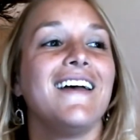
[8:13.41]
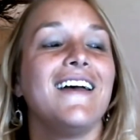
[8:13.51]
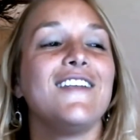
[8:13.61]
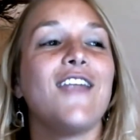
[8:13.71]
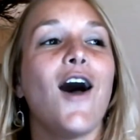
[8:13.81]

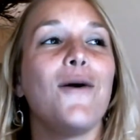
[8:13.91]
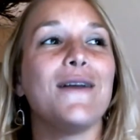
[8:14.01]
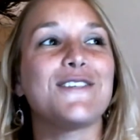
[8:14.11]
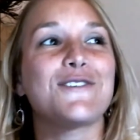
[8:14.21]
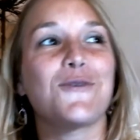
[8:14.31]
No,
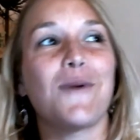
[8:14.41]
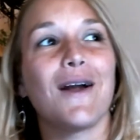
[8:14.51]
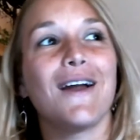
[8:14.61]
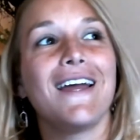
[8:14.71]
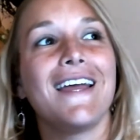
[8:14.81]
it's a
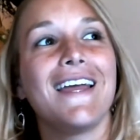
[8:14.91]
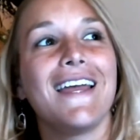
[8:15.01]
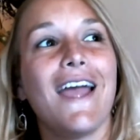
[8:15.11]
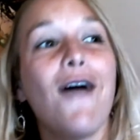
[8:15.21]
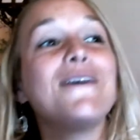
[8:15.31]
squirt.
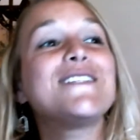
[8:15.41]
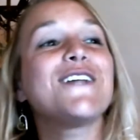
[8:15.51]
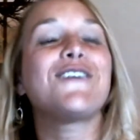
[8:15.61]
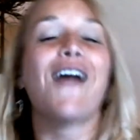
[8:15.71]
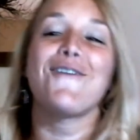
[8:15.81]
Oh, it's a
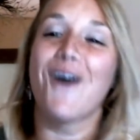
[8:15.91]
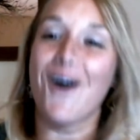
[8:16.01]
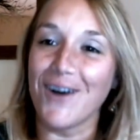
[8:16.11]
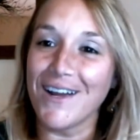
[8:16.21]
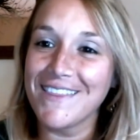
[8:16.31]

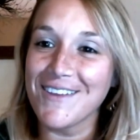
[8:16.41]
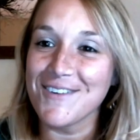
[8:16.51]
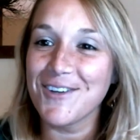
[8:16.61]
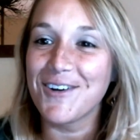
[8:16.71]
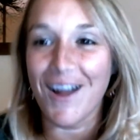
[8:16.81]
groundhog. Oh, okay. There's
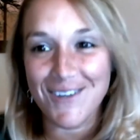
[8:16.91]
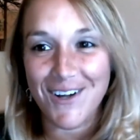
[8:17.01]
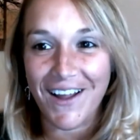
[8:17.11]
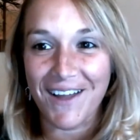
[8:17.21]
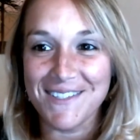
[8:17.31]
a
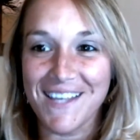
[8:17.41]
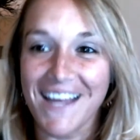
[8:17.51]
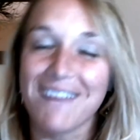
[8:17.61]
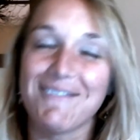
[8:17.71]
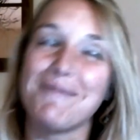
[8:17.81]
groundhog outside
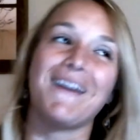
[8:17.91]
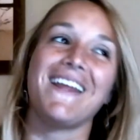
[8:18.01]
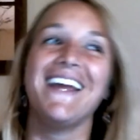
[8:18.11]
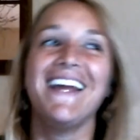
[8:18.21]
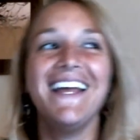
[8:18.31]
everybody.
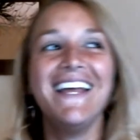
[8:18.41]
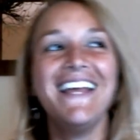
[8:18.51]
Okay, all